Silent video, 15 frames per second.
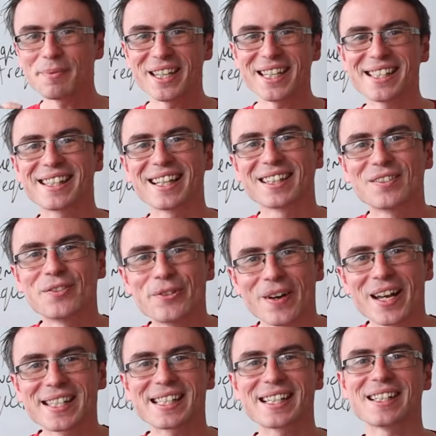means that
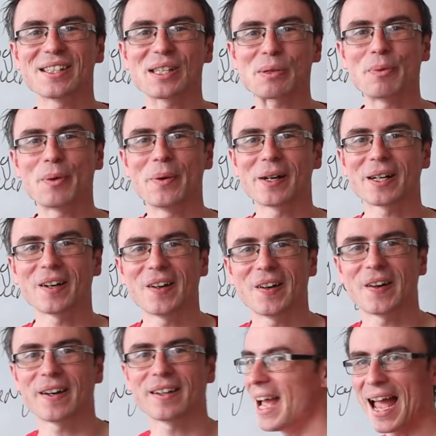resonance will
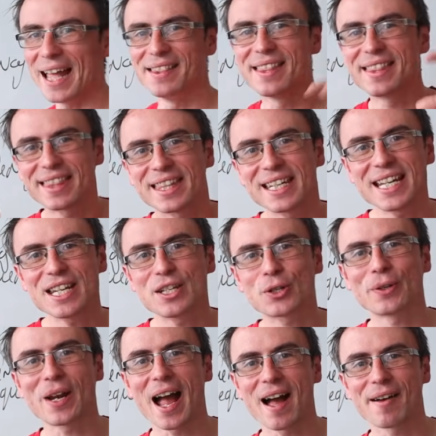occur and three
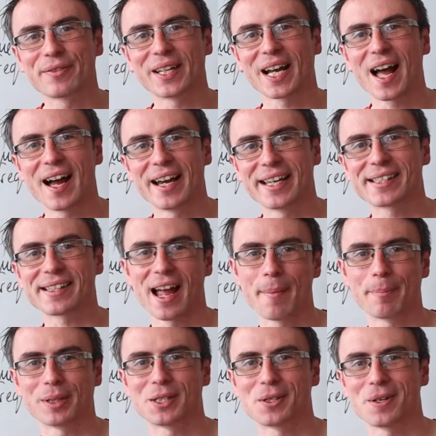should have the highest
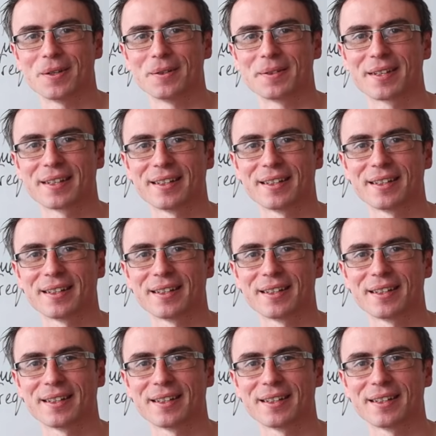amplitude.